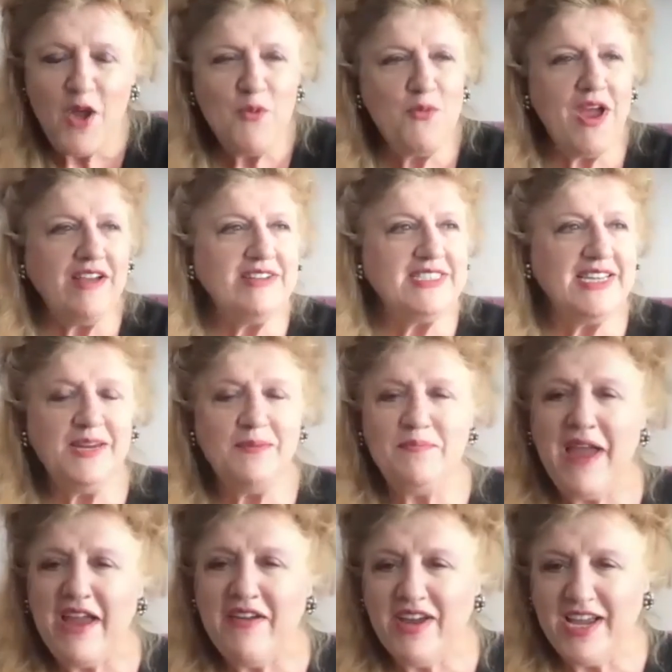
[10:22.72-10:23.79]
Whereas in
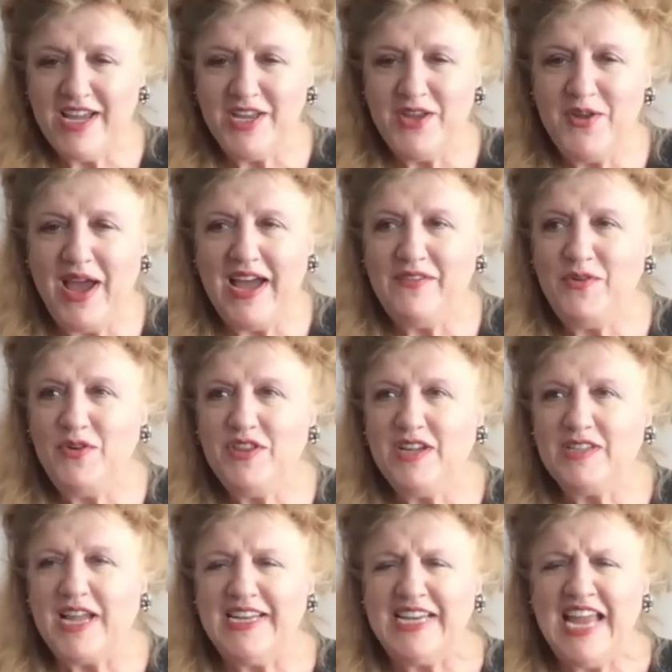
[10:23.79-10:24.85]
America you have all those
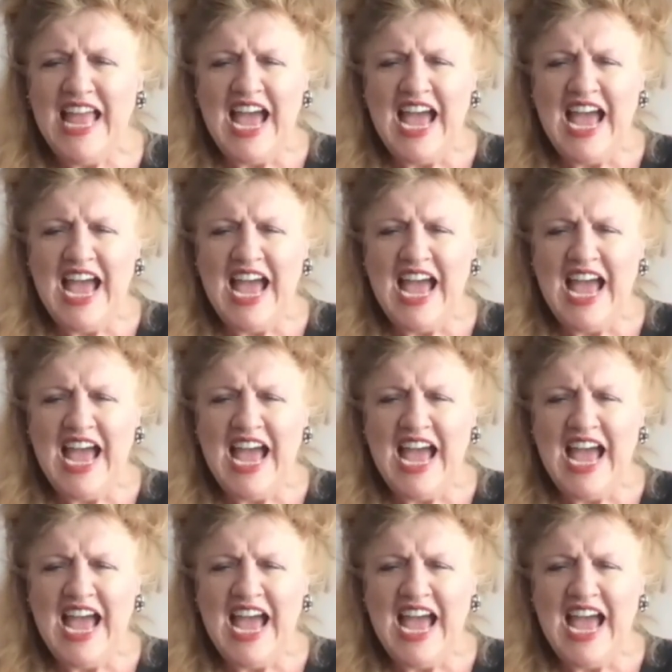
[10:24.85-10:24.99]
kind of